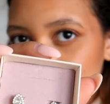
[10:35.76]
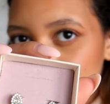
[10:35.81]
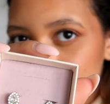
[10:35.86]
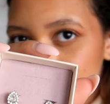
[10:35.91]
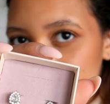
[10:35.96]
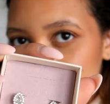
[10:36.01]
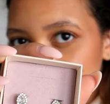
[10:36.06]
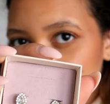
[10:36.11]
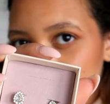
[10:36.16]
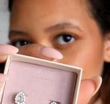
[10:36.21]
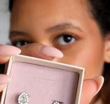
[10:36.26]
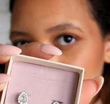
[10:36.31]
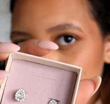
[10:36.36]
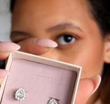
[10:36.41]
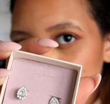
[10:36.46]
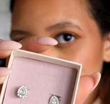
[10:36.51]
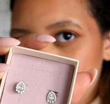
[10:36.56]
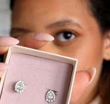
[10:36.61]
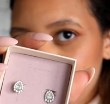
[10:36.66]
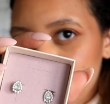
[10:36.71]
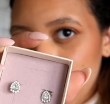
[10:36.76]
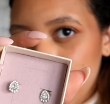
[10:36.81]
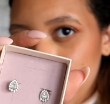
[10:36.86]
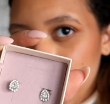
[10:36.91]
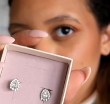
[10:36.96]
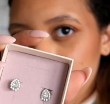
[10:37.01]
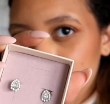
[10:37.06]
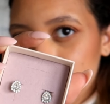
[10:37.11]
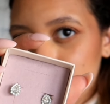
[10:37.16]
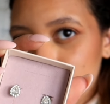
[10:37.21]
These are the earrings that I'm
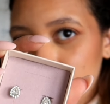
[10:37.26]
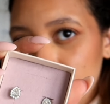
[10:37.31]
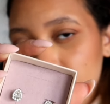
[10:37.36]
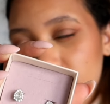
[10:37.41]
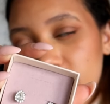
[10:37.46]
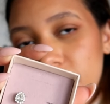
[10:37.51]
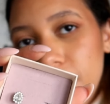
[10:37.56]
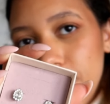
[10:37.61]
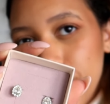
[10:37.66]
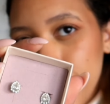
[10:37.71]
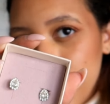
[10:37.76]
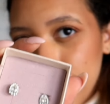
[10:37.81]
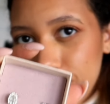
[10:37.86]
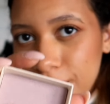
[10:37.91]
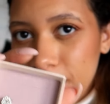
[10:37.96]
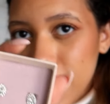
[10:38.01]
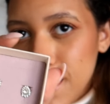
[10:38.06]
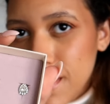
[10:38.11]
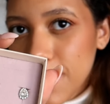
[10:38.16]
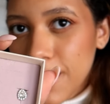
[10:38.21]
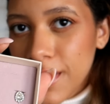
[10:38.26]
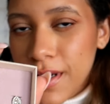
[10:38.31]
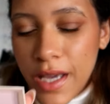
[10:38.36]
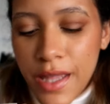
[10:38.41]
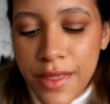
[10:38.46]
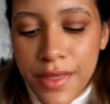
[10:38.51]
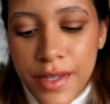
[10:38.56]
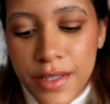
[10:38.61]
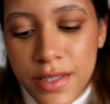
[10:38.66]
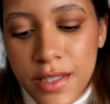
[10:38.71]
using for this look,
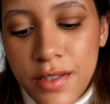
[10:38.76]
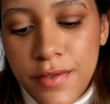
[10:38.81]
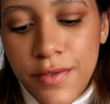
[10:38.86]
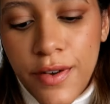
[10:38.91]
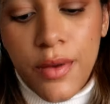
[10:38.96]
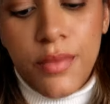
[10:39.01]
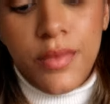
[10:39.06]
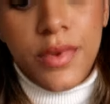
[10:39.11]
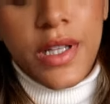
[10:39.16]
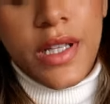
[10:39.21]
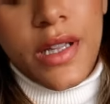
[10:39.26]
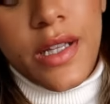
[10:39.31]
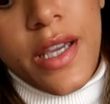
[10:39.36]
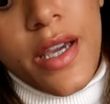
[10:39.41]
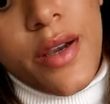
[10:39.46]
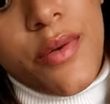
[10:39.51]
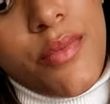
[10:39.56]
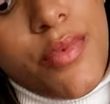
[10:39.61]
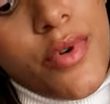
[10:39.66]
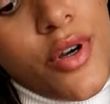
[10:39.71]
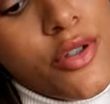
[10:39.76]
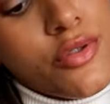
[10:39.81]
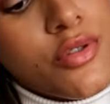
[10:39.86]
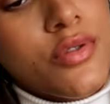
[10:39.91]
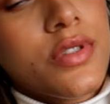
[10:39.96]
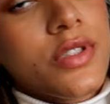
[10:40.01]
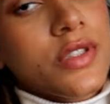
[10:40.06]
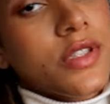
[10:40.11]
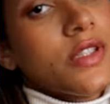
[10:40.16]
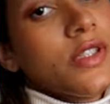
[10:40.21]
and this is from Lily and
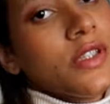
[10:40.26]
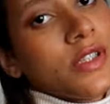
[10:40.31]
Rose.